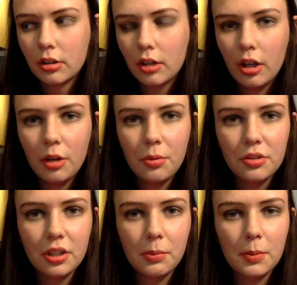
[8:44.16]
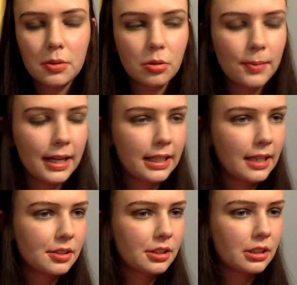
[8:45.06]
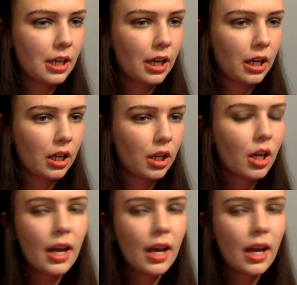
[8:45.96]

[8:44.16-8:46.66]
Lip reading: Who was it? We were talking about it yesterday.